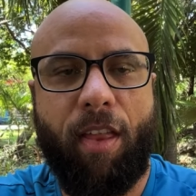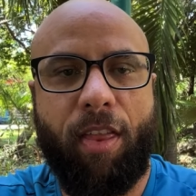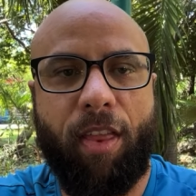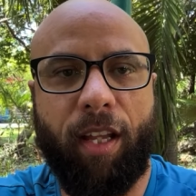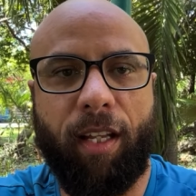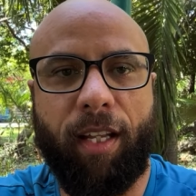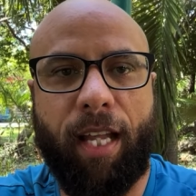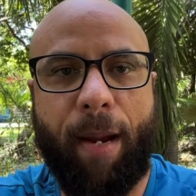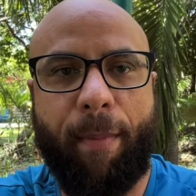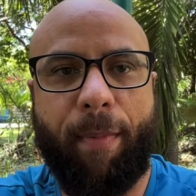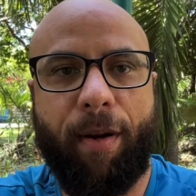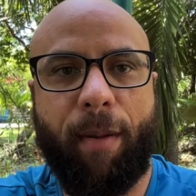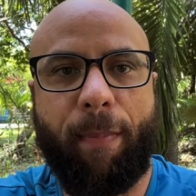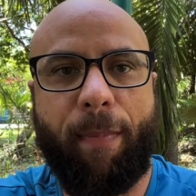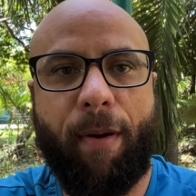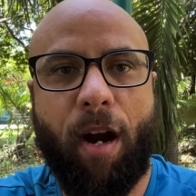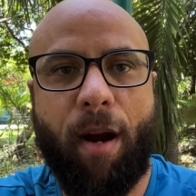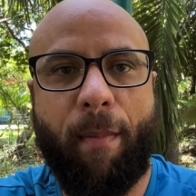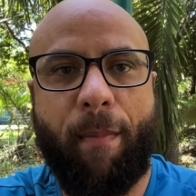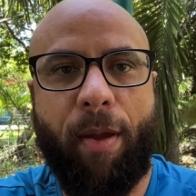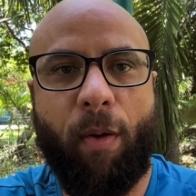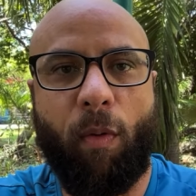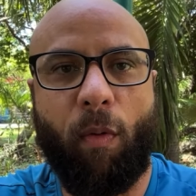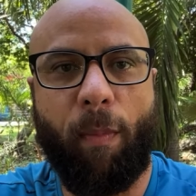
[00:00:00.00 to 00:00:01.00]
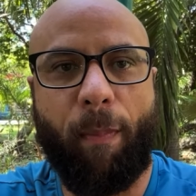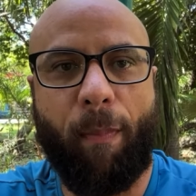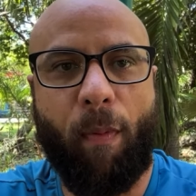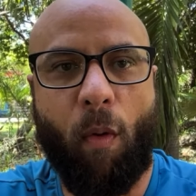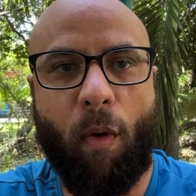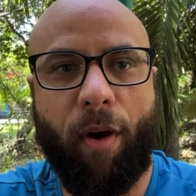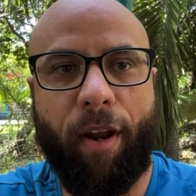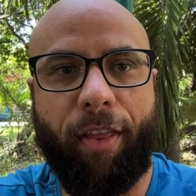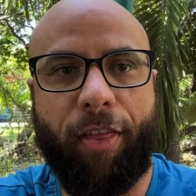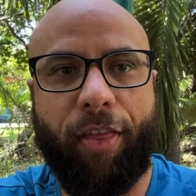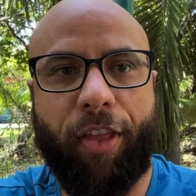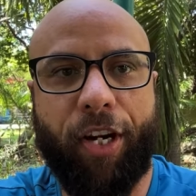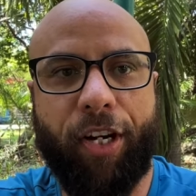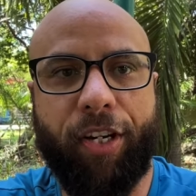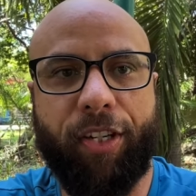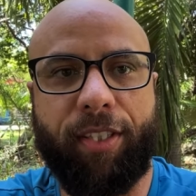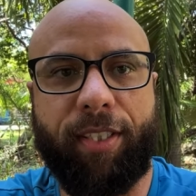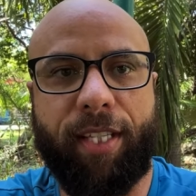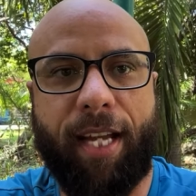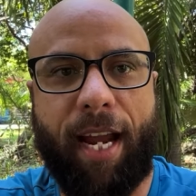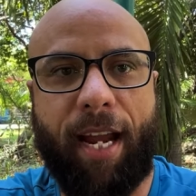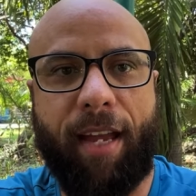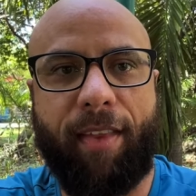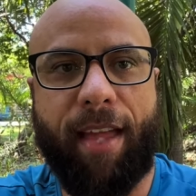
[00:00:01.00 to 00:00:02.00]
The Labor Department reported
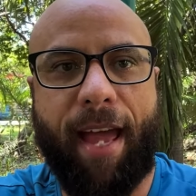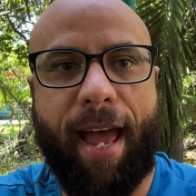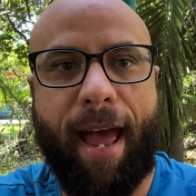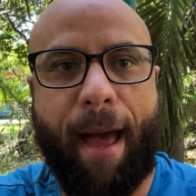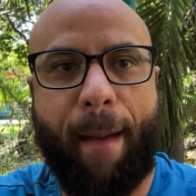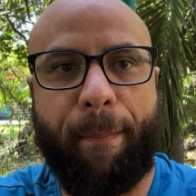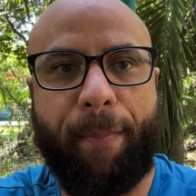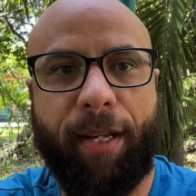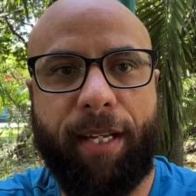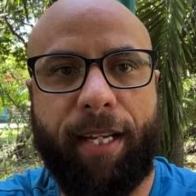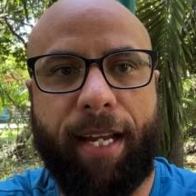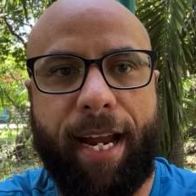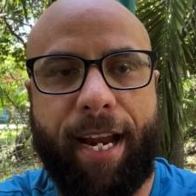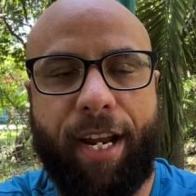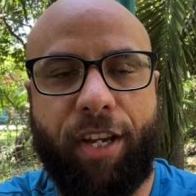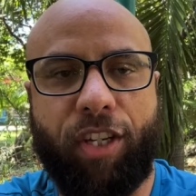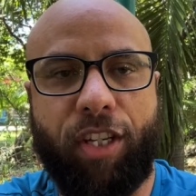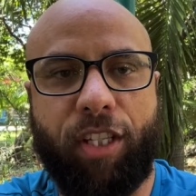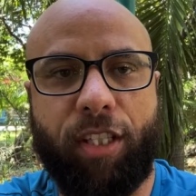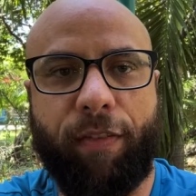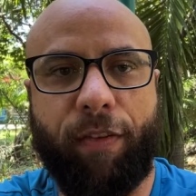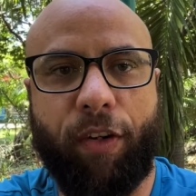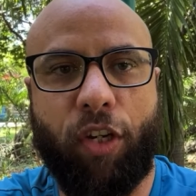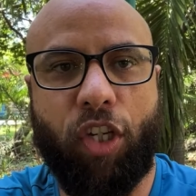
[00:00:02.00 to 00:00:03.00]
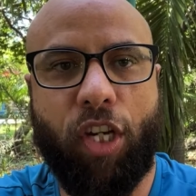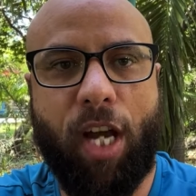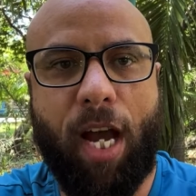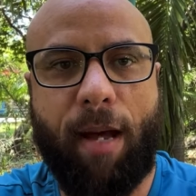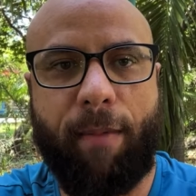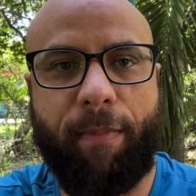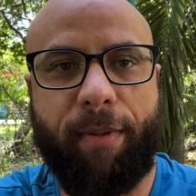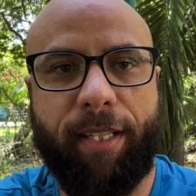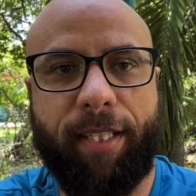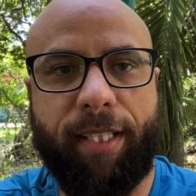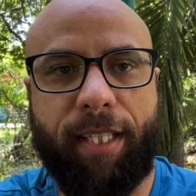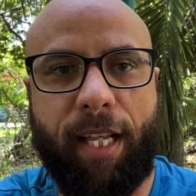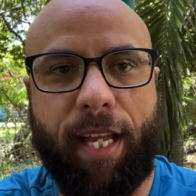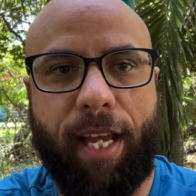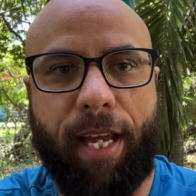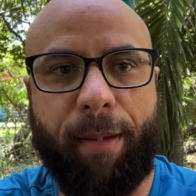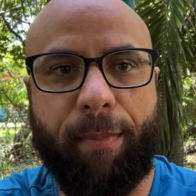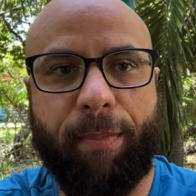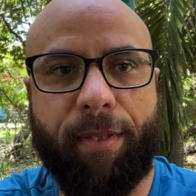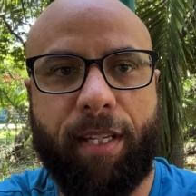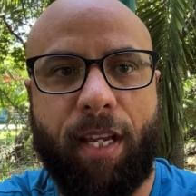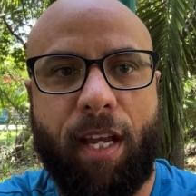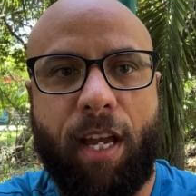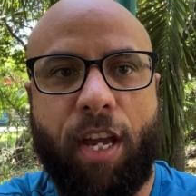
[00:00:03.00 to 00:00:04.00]
Thursday that applications for jobless
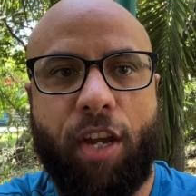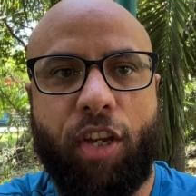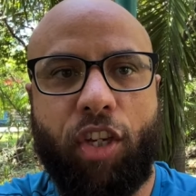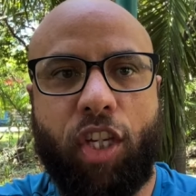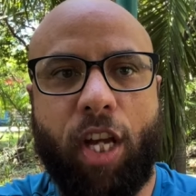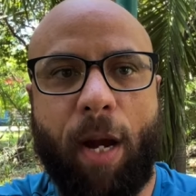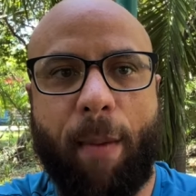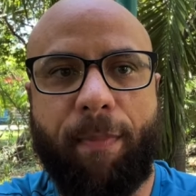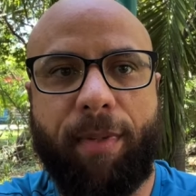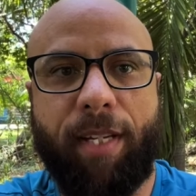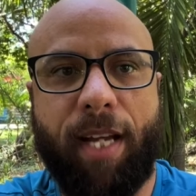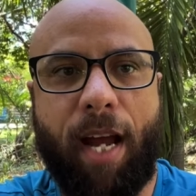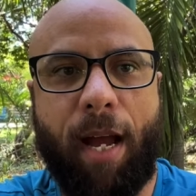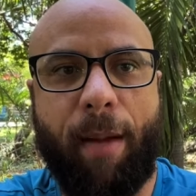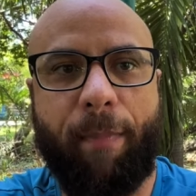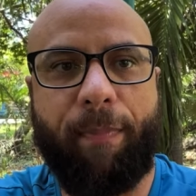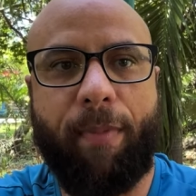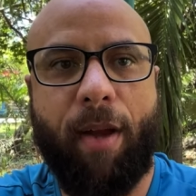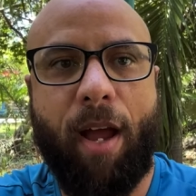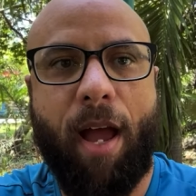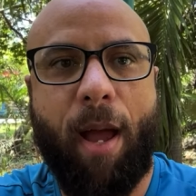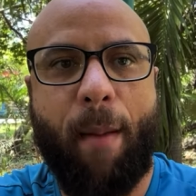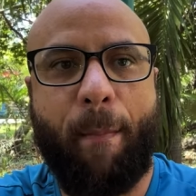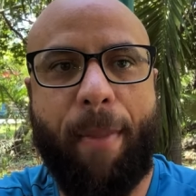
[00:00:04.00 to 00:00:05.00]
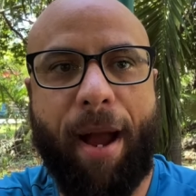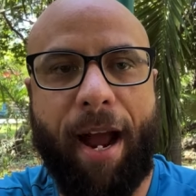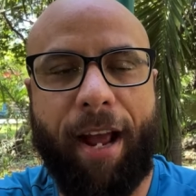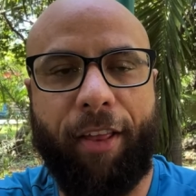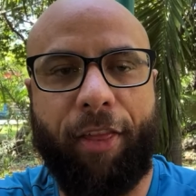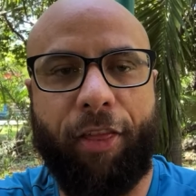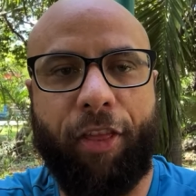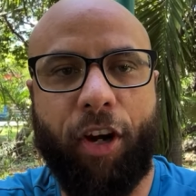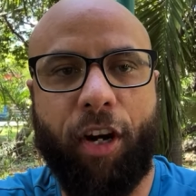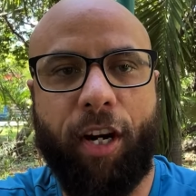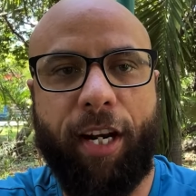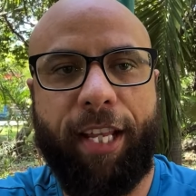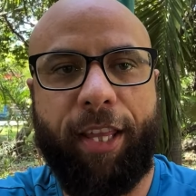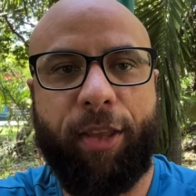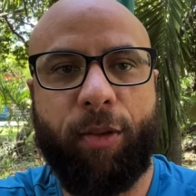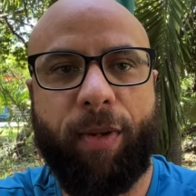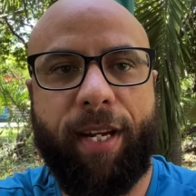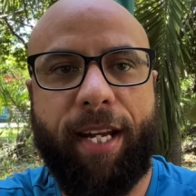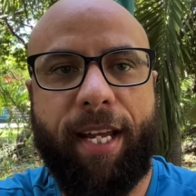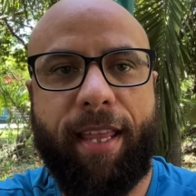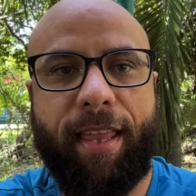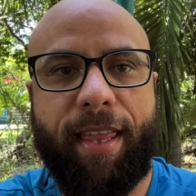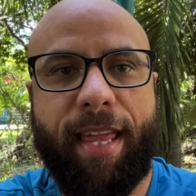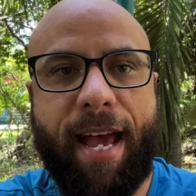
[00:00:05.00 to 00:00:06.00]
claims jumped up by
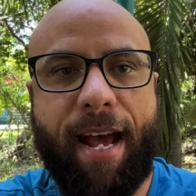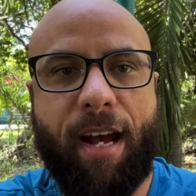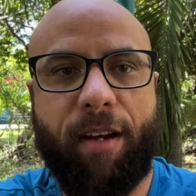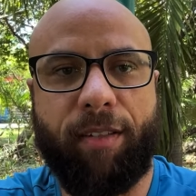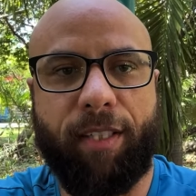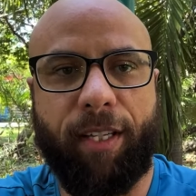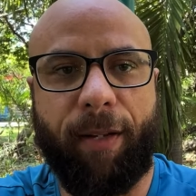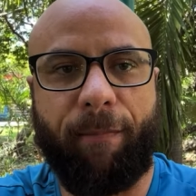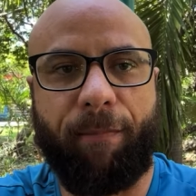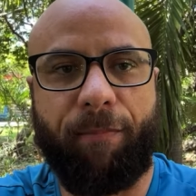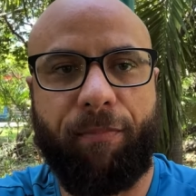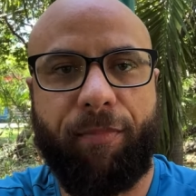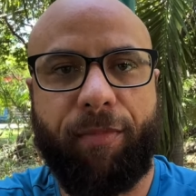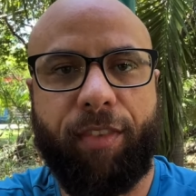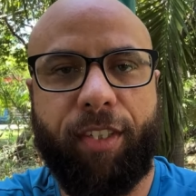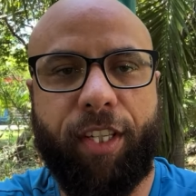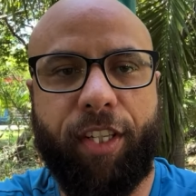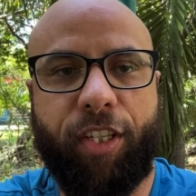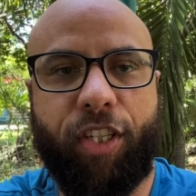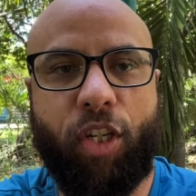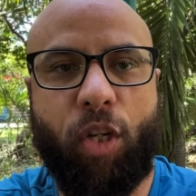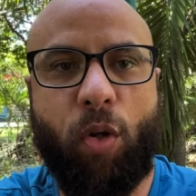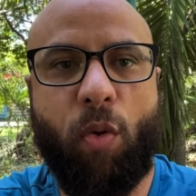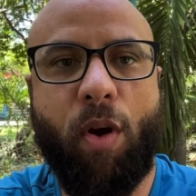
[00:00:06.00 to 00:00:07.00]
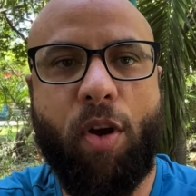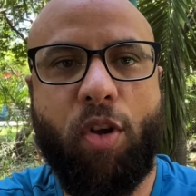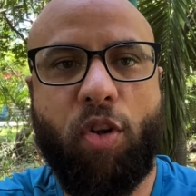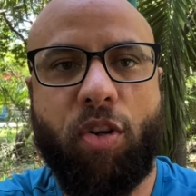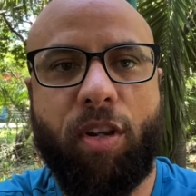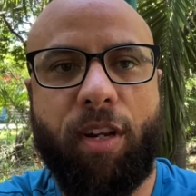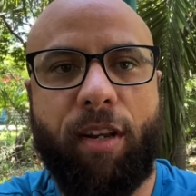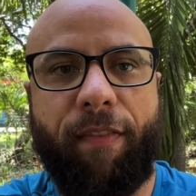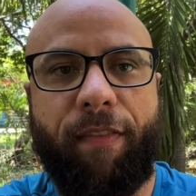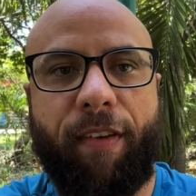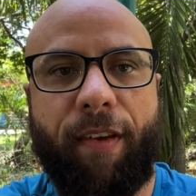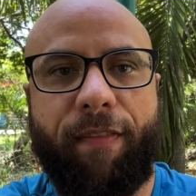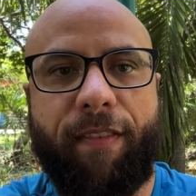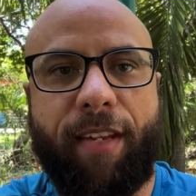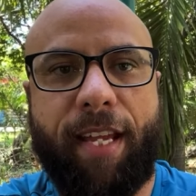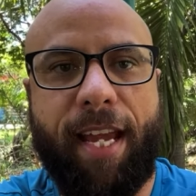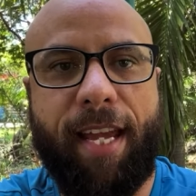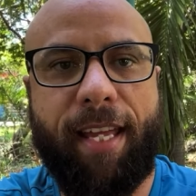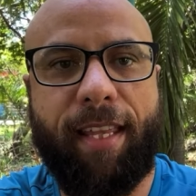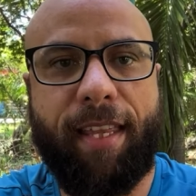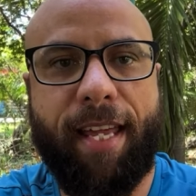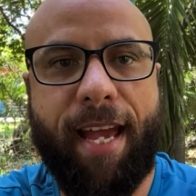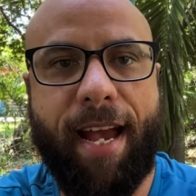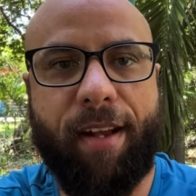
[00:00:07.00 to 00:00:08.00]
thirty-three thousand to two hundred
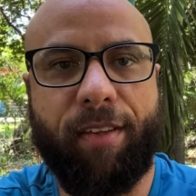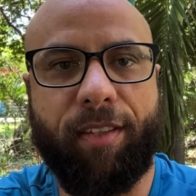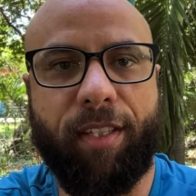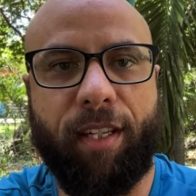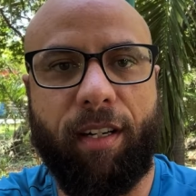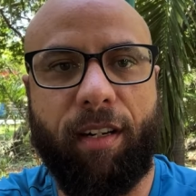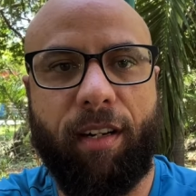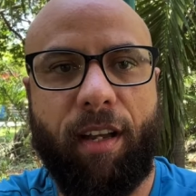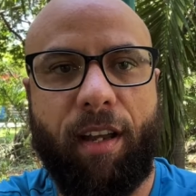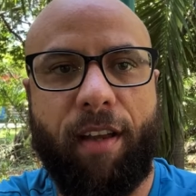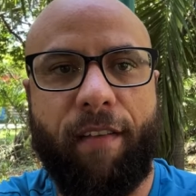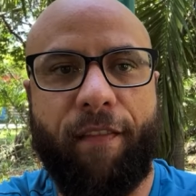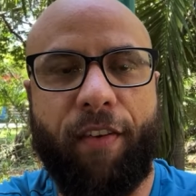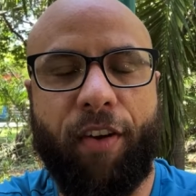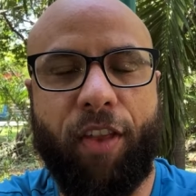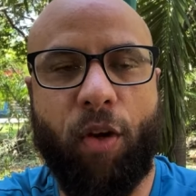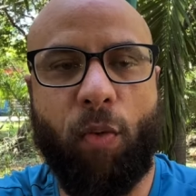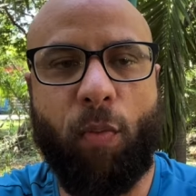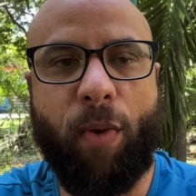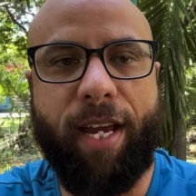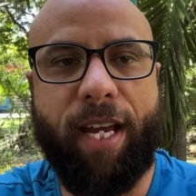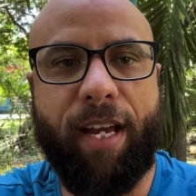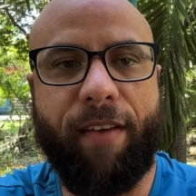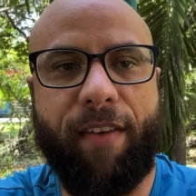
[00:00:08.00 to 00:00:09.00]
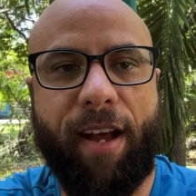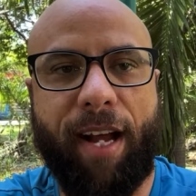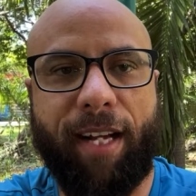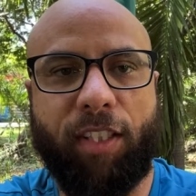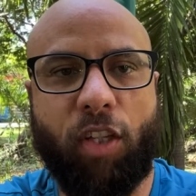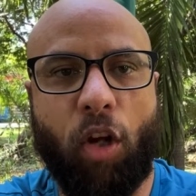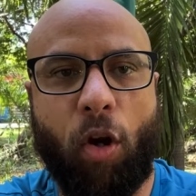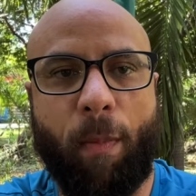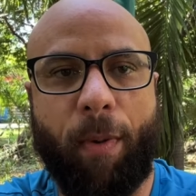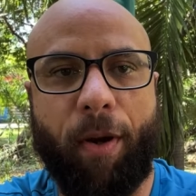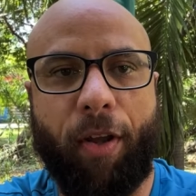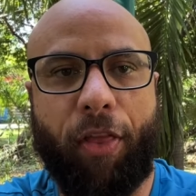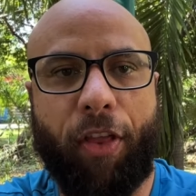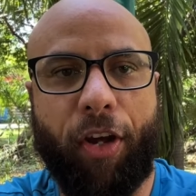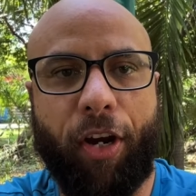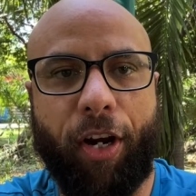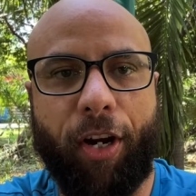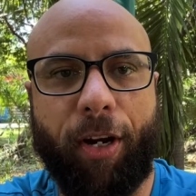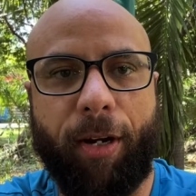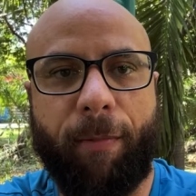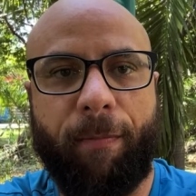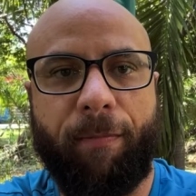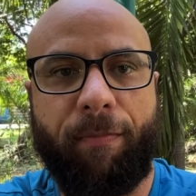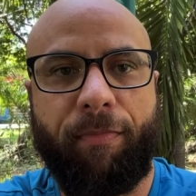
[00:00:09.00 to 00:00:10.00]
fifty-eight thousand for the week of October
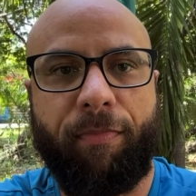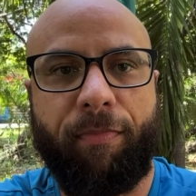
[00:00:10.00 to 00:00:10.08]
third.